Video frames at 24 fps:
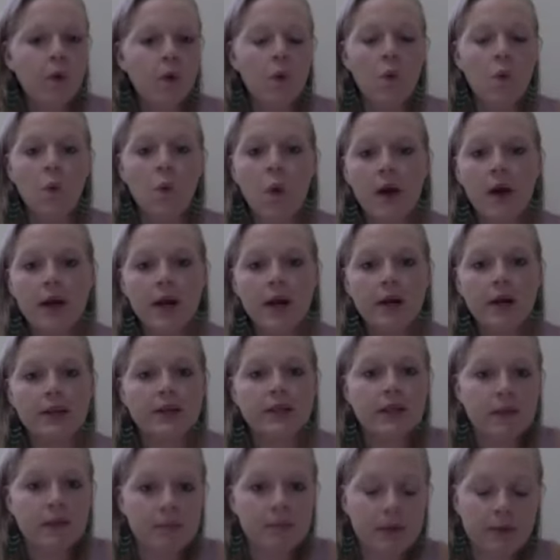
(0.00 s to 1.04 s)
What
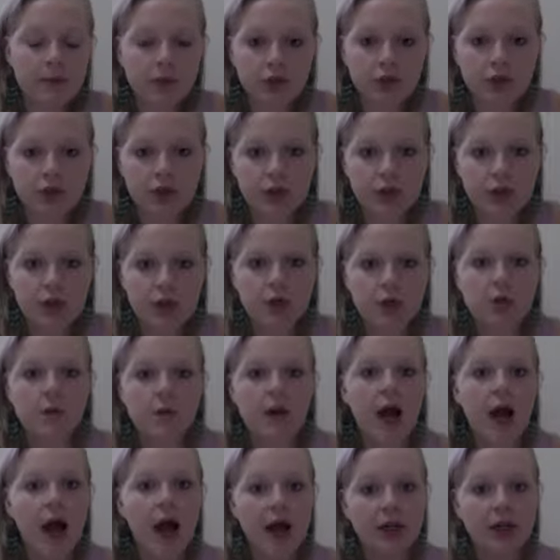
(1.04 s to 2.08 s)
some people choose to do and
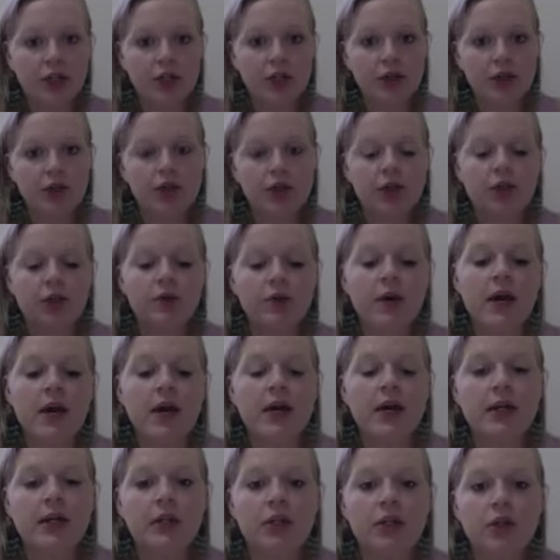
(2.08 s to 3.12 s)
what I choose to do
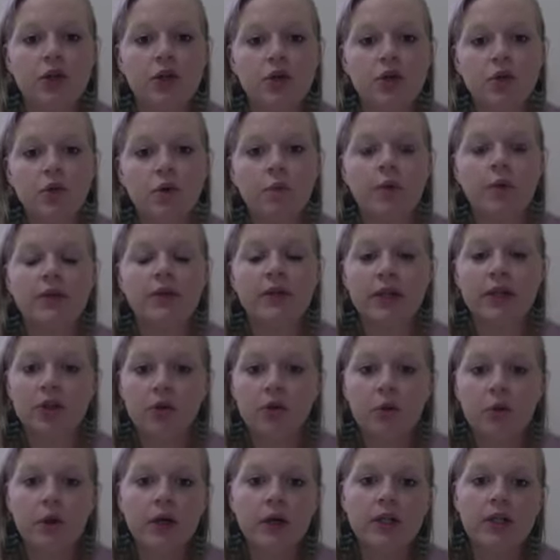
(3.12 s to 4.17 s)
is you present the
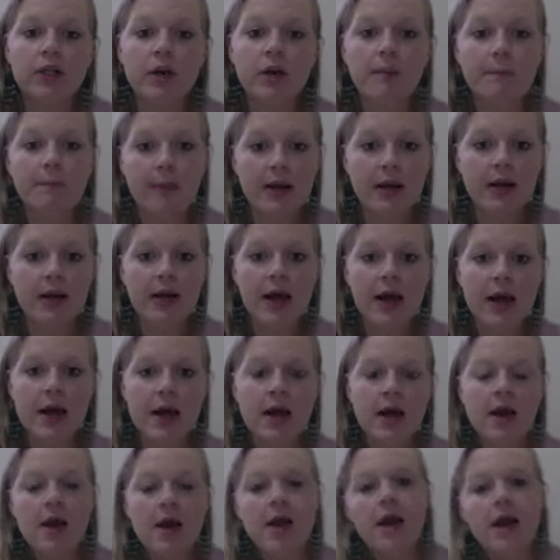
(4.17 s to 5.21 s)
words on Monday,
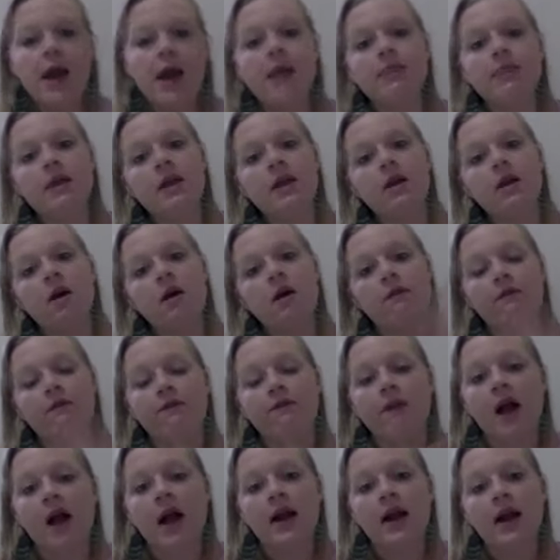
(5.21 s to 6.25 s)
and then on
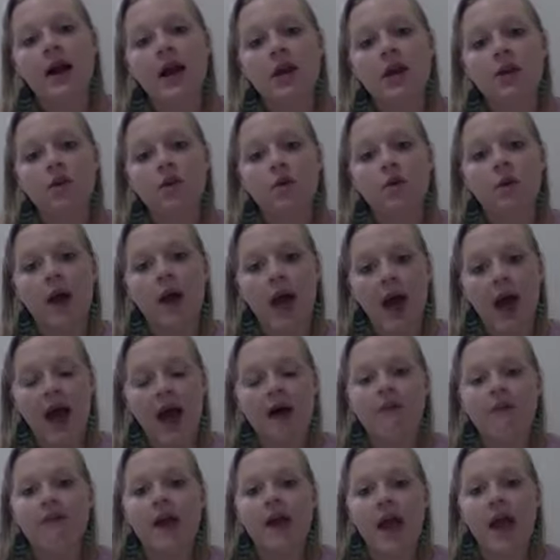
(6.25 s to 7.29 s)
Friday you
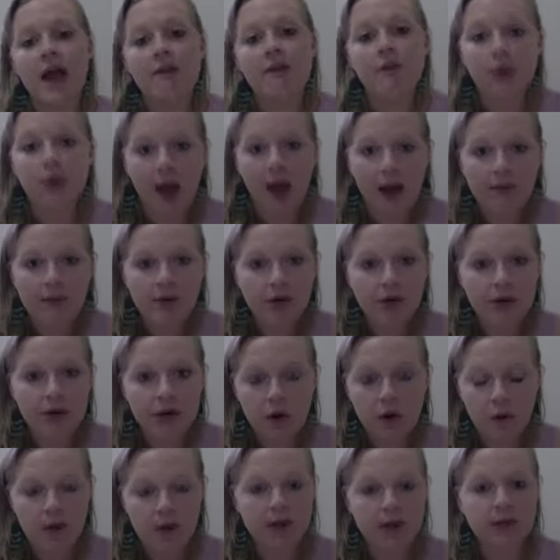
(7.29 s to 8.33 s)
have a vocabulary
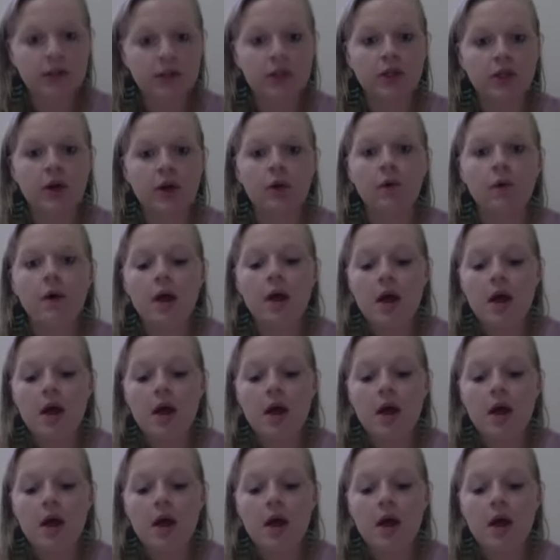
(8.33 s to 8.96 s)
quiz. So